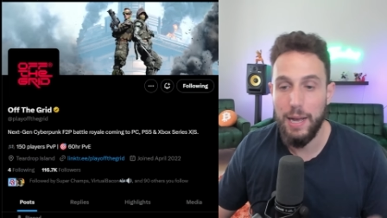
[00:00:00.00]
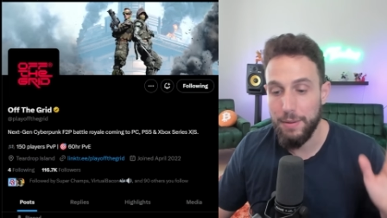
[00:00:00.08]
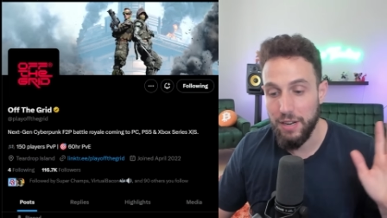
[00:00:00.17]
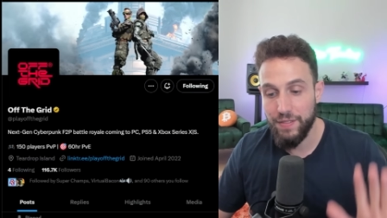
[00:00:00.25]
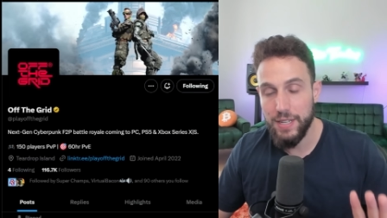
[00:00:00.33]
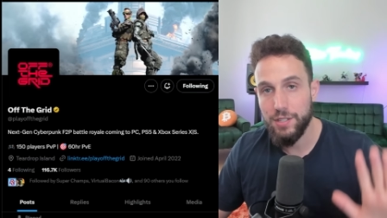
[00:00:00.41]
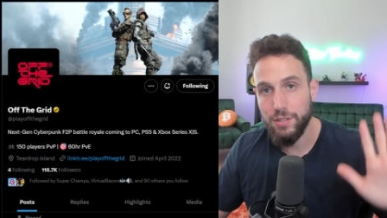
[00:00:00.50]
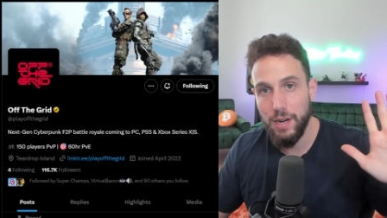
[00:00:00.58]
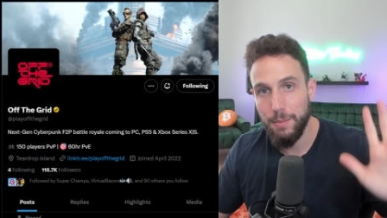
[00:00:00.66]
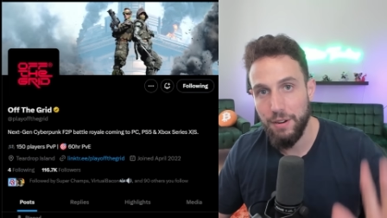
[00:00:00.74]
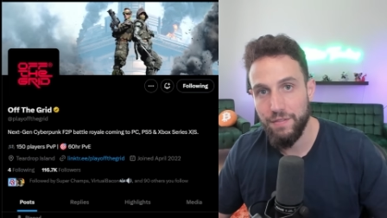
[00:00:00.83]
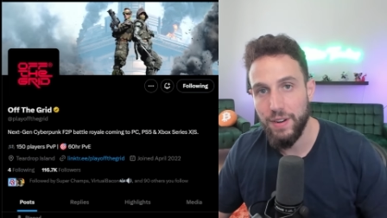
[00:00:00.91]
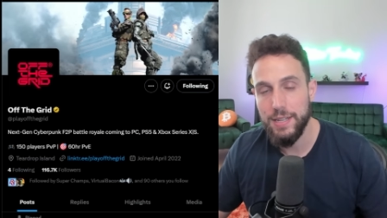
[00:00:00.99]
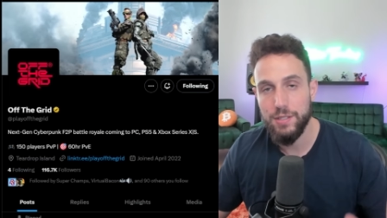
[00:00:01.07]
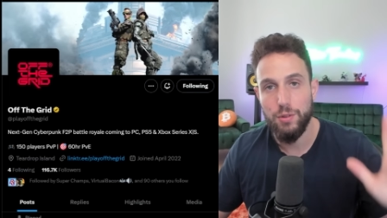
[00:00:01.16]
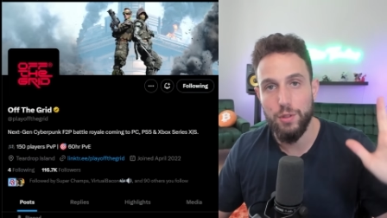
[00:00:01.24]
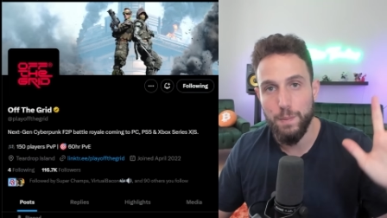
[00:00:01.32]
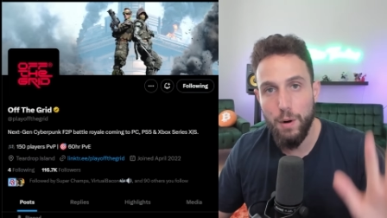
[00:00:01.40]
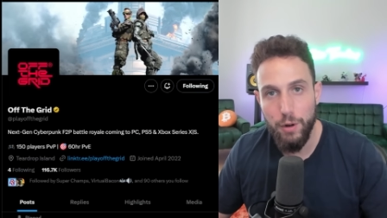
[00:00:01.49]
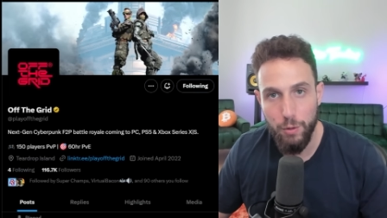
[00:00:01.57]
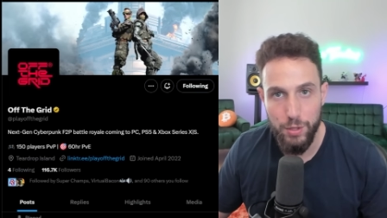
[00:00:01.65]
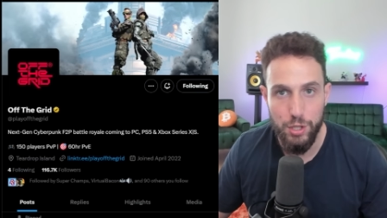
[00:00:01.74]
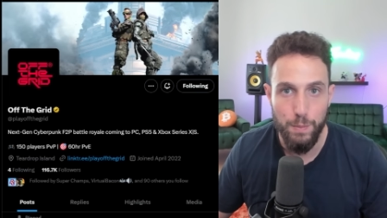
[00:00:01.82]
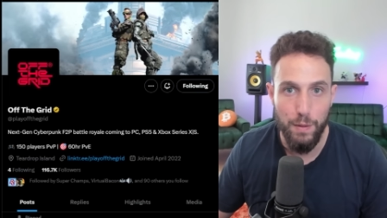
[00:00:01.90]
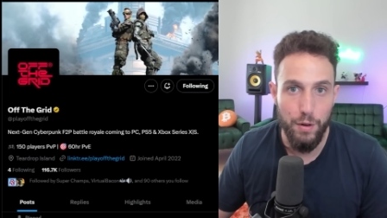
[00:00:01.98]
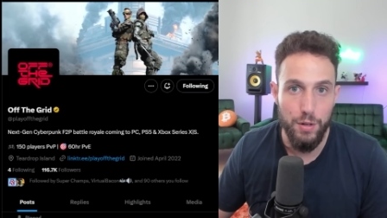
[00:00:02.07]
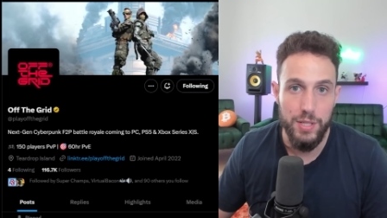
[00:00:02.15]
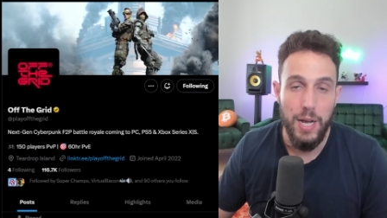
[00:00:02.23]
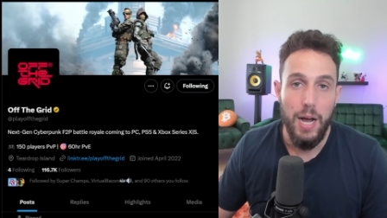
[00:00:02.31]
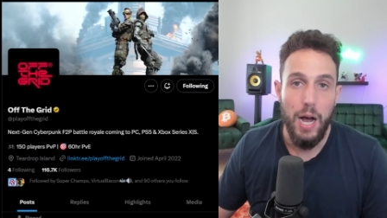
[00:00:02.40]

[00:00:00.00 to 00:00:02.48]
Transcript: I'm an investor. I'm an advisor. They're partnered with Superverse.